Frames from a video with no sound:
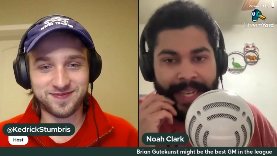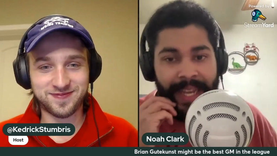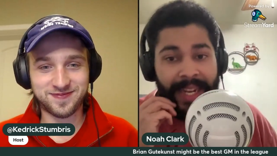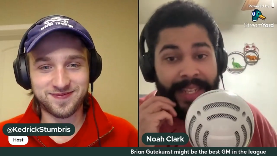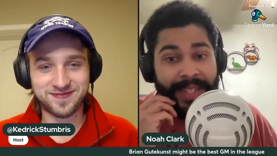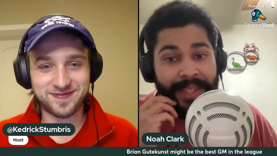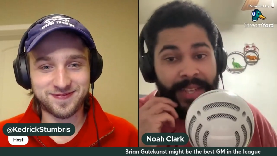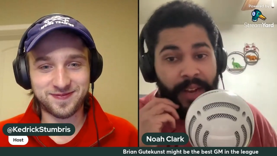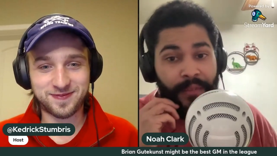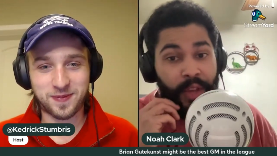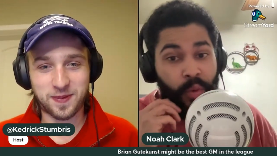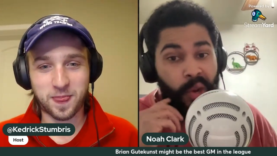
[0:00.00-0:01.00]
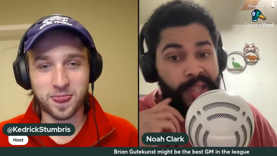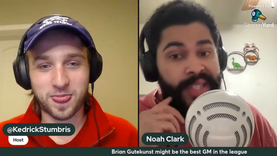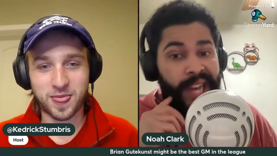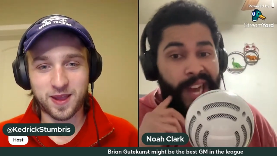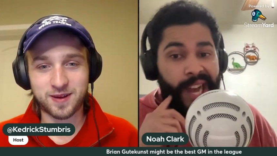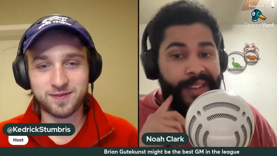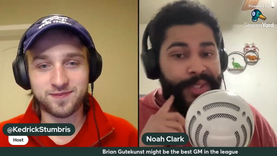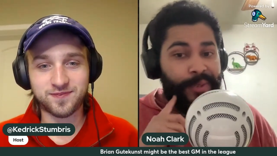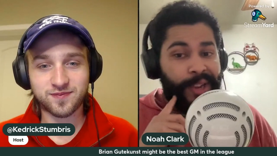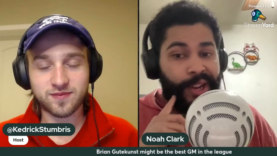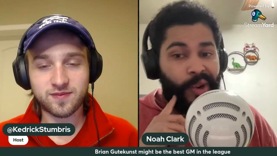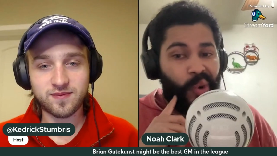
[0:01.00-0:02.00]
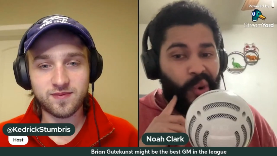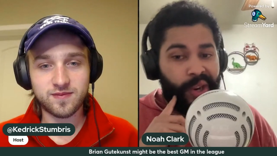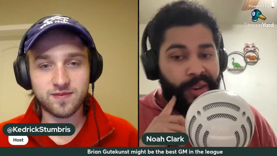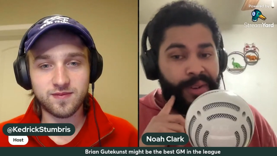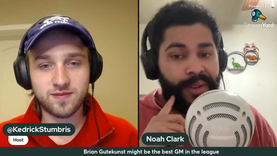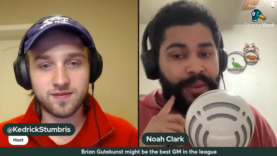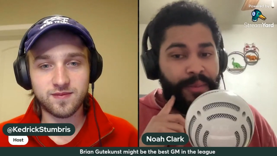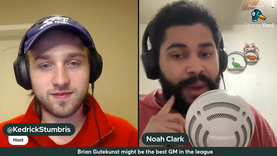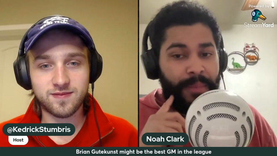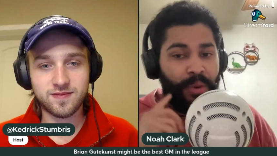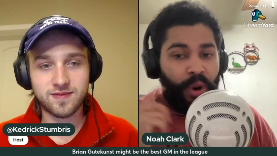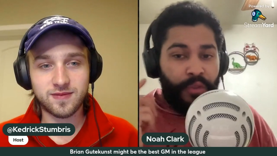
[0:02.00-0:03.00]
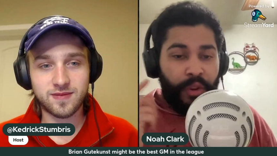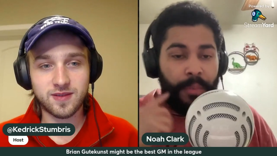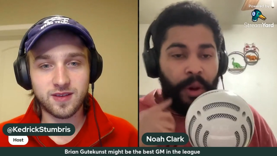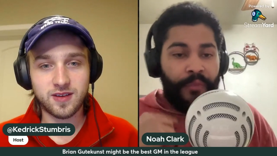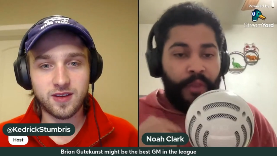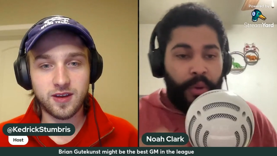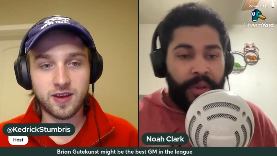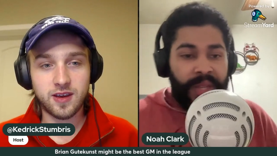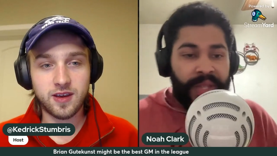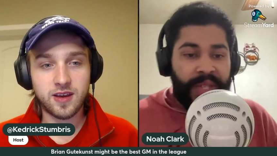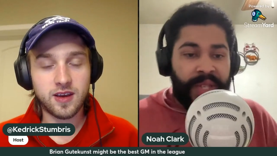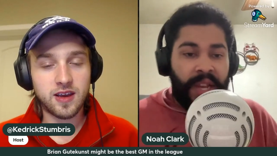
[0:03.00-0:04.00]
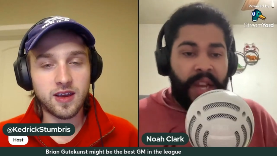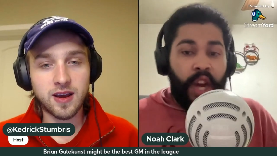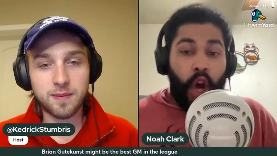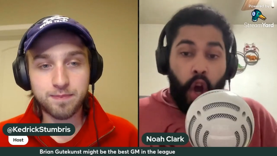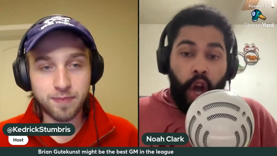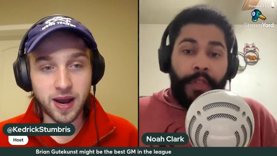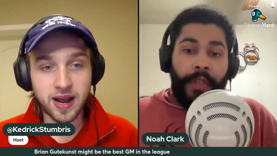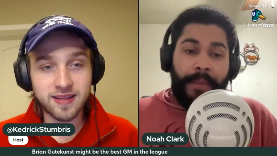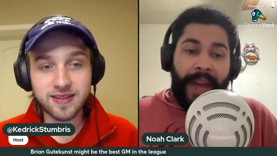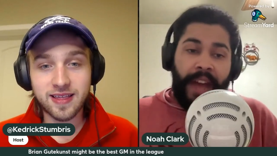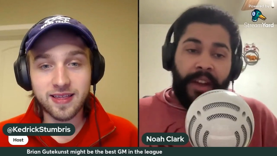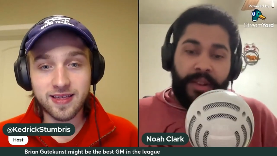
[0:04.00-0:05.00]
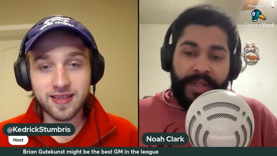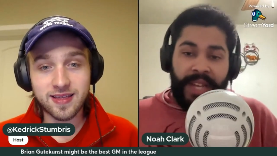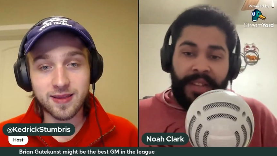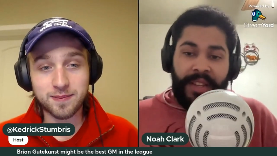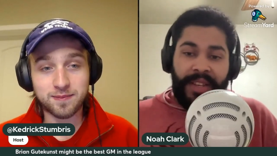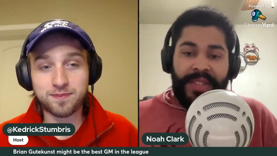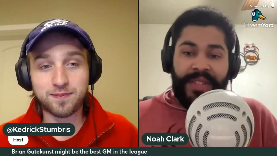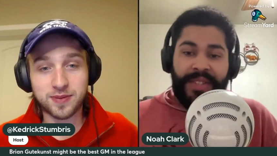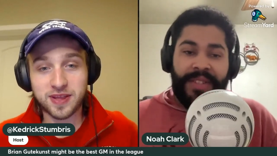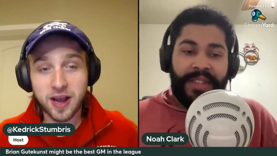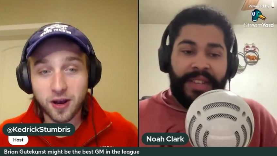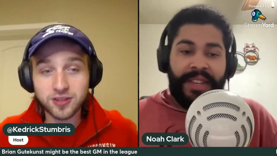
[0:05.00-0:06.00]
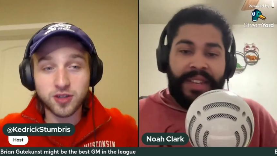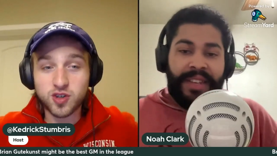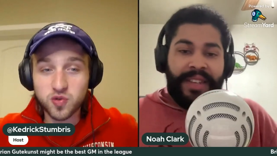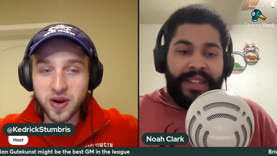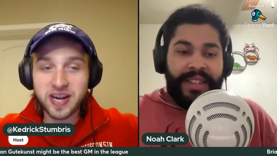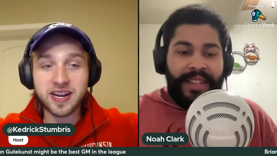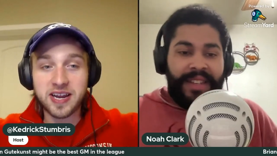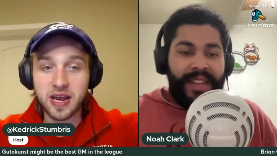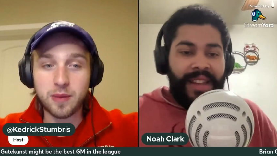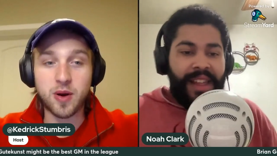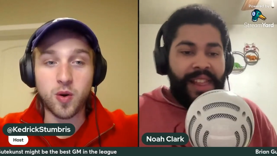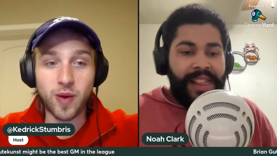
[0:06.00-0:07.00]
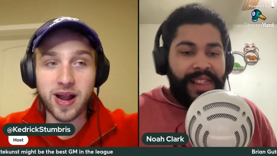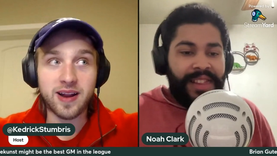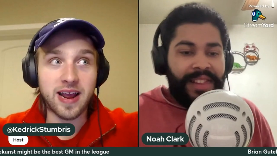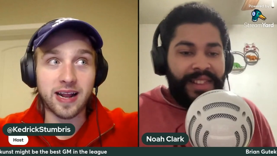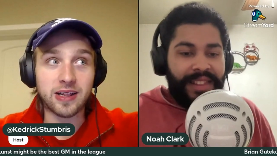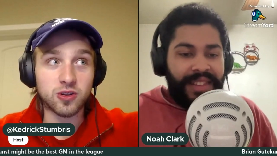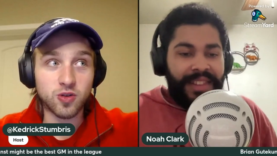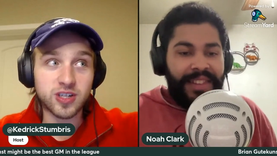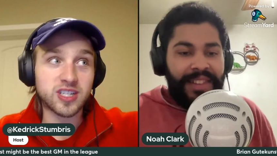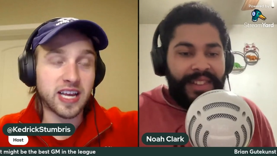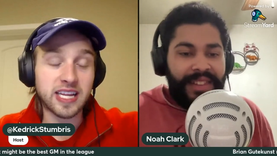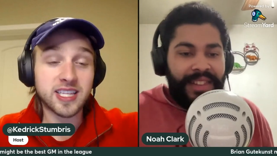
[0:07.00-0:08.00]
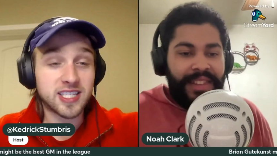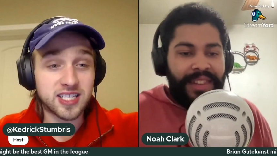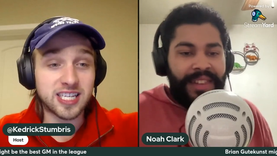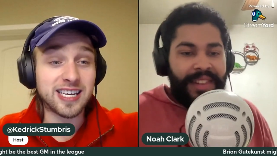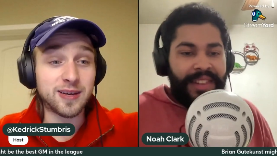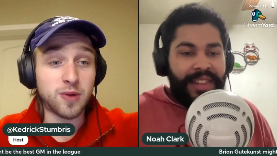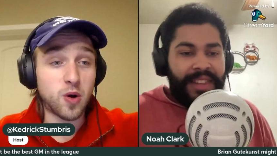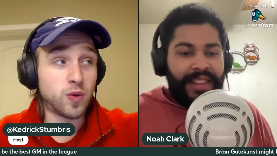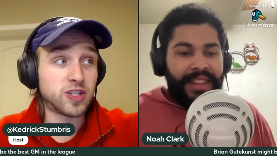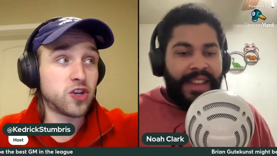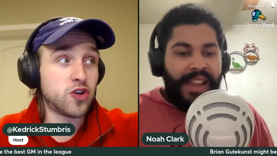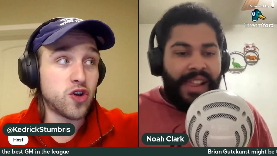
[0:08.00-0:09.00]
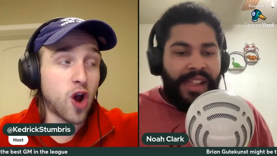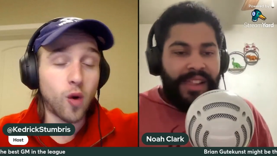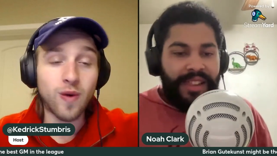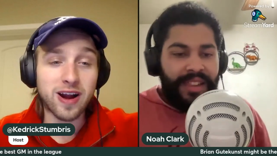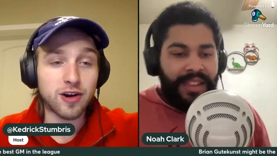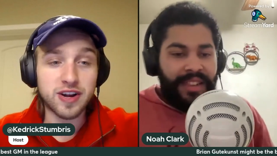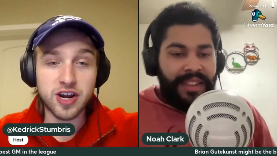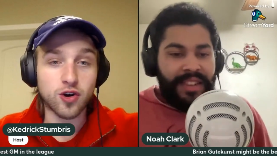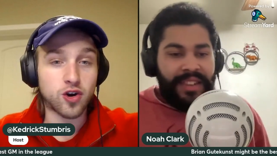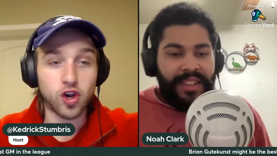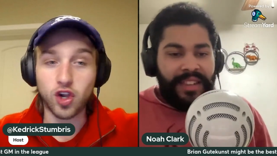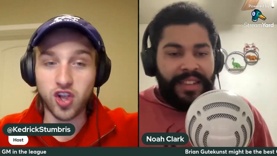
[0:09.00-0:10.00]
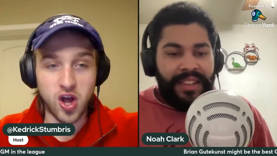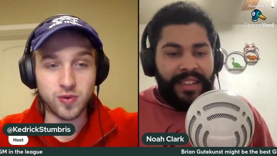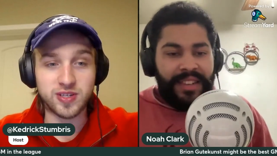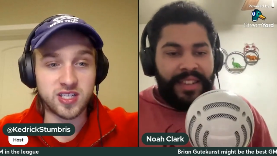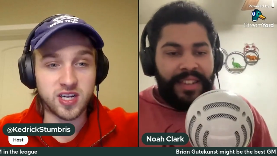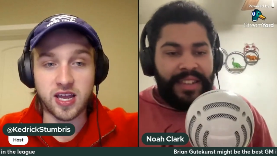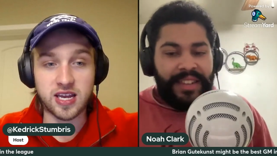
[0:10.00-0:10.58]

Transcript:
Speaker 1: it is tough. He was the highest graded corner by Pro Football Focus on but, the
Speaker 2: Packers at least. But they also traded him when it looked like this team was nowhere near close to